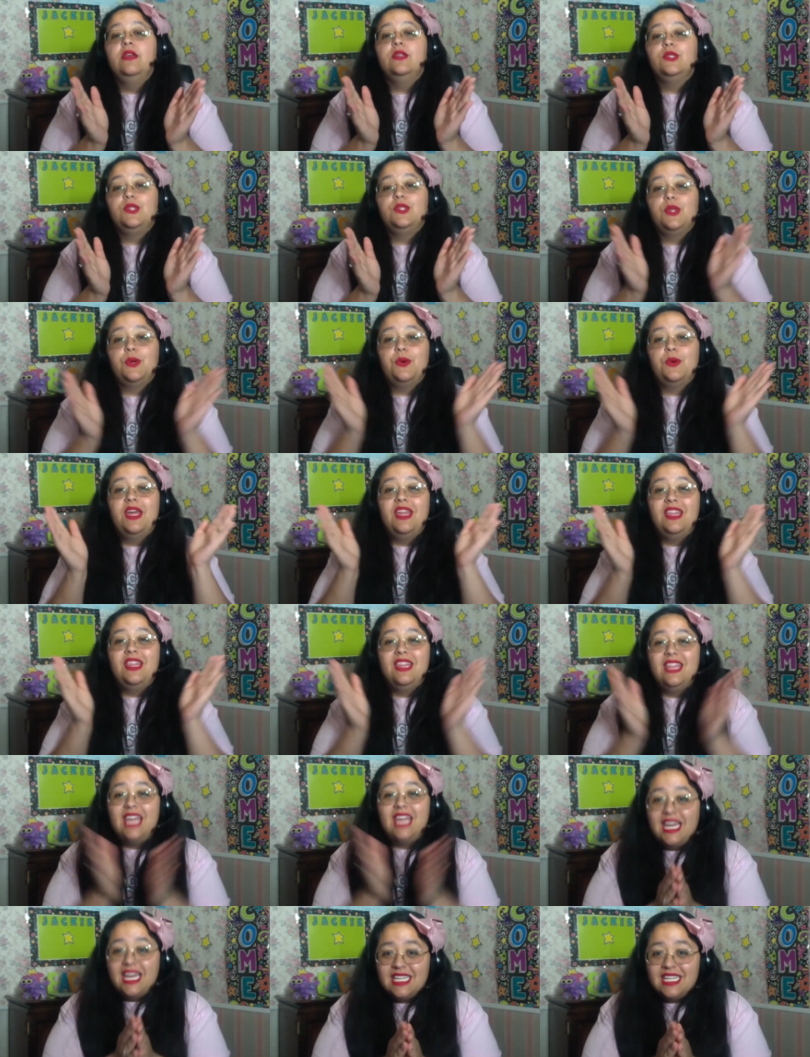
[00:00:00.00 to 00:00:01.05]
So
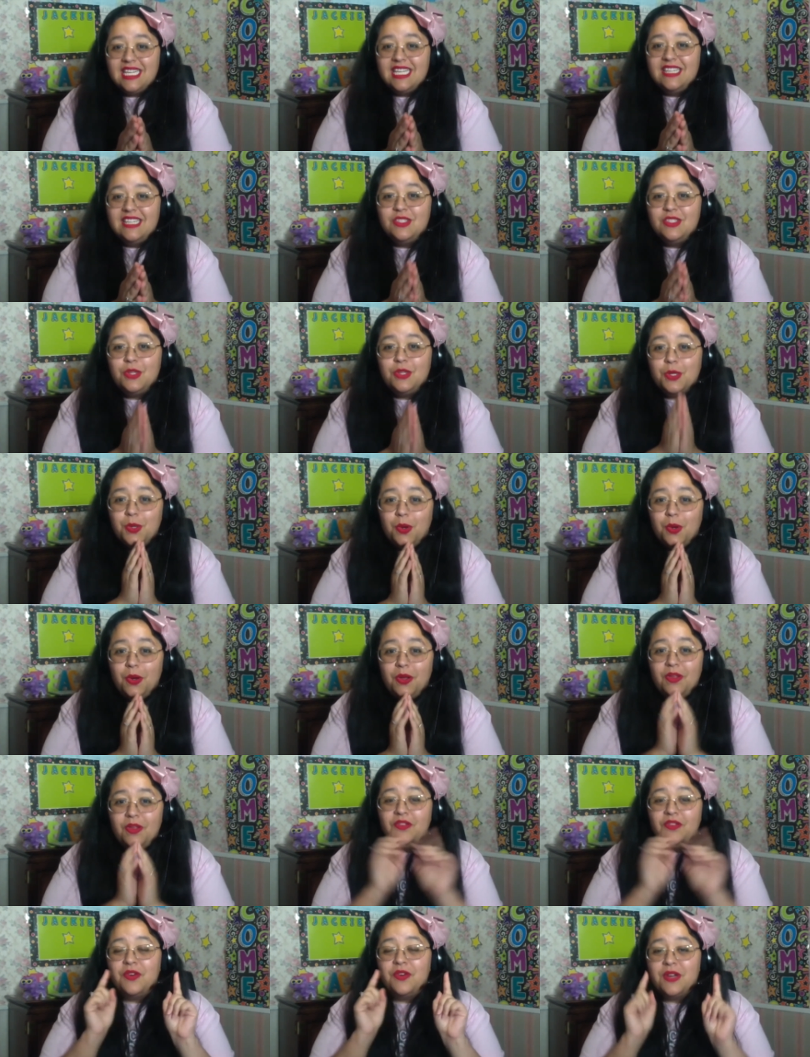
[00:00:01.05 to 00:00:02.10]
that is your goal
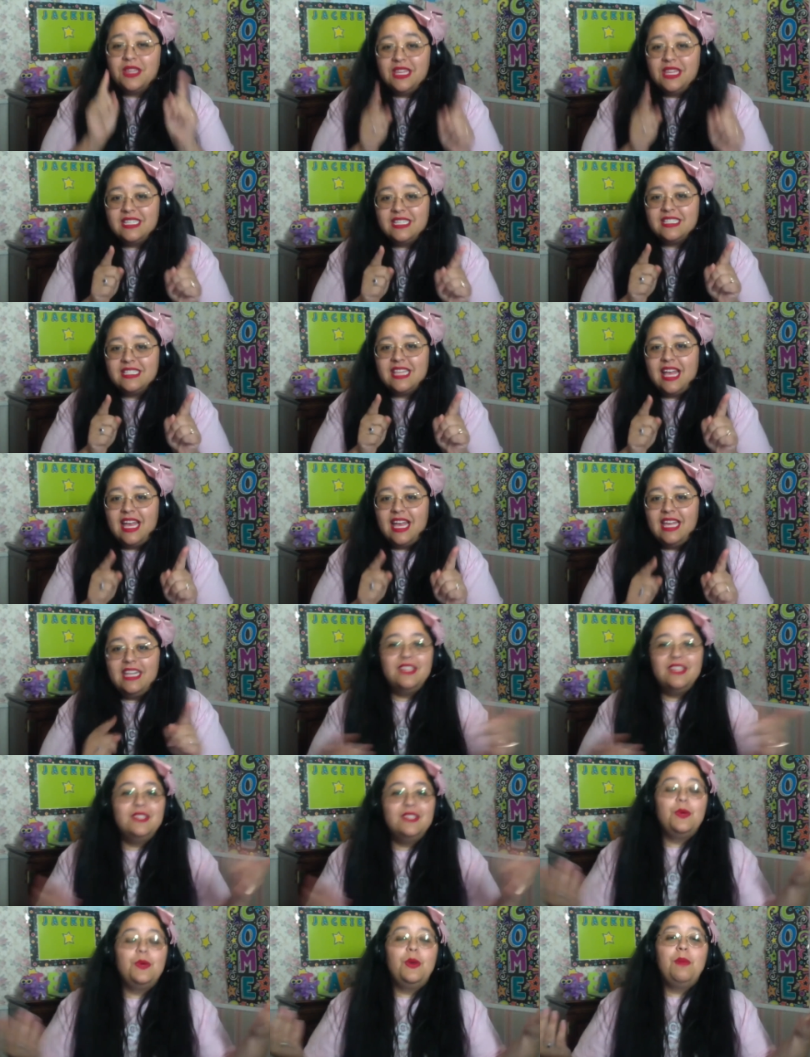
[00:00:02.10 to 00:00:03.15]
for this slide.
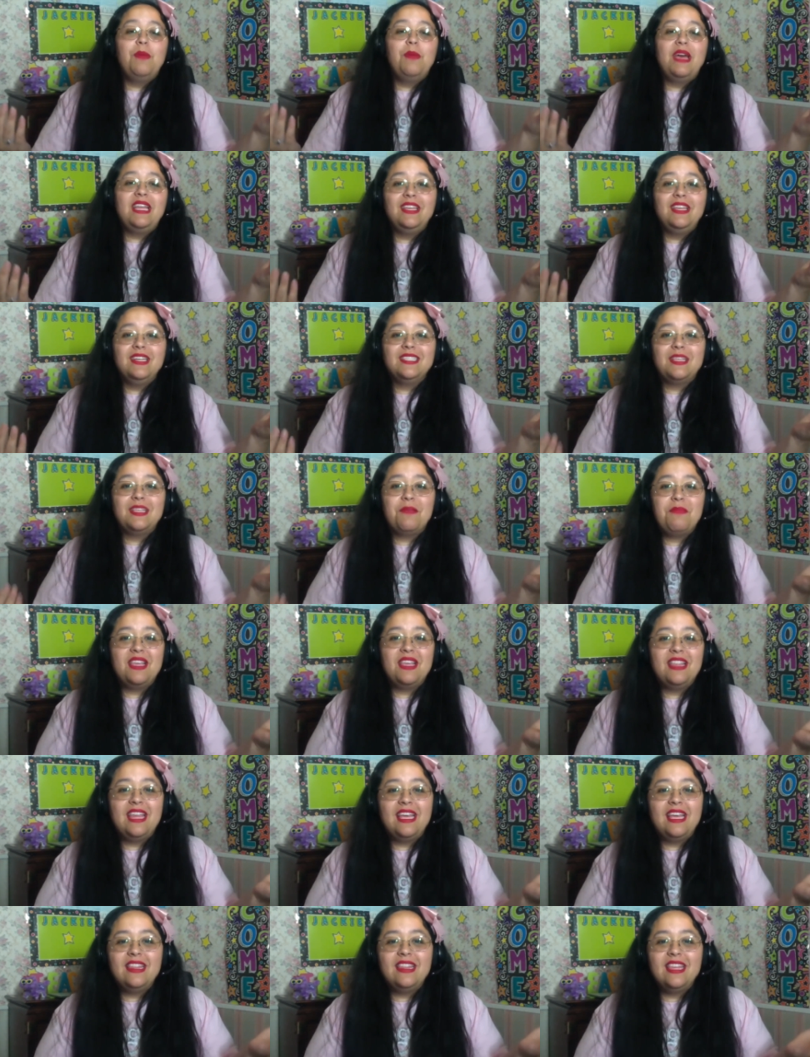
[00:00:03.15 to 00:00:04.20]
So it might look something
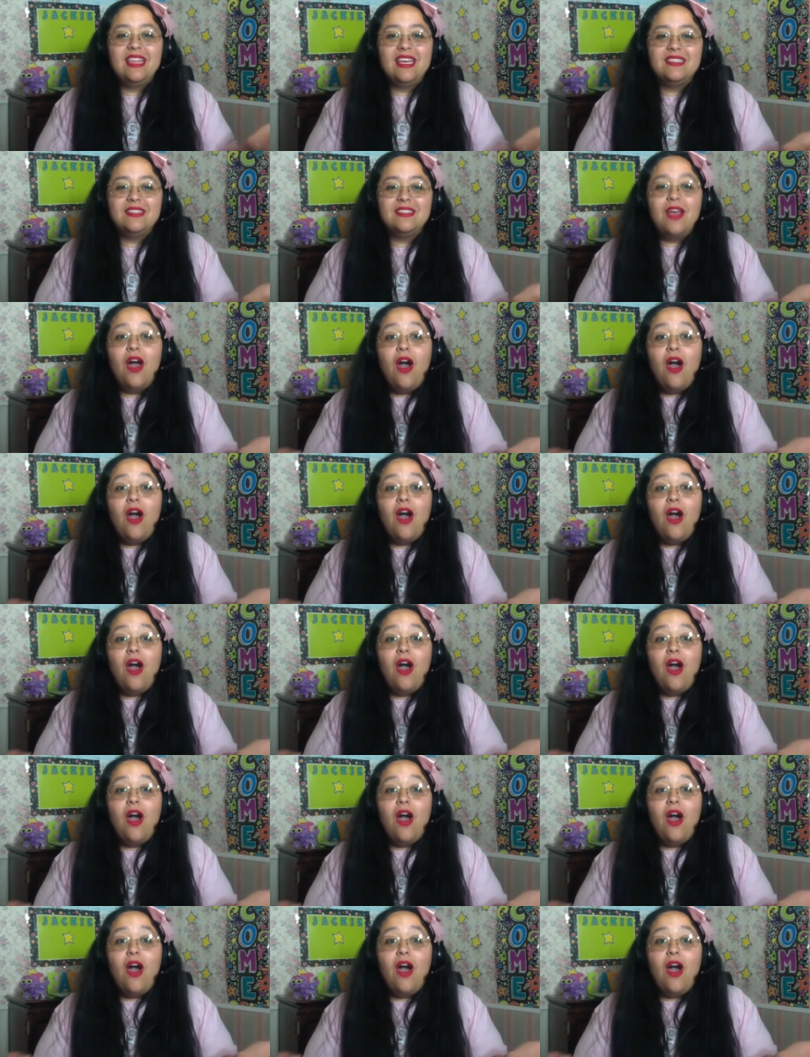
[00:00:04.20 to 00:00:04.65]
like this.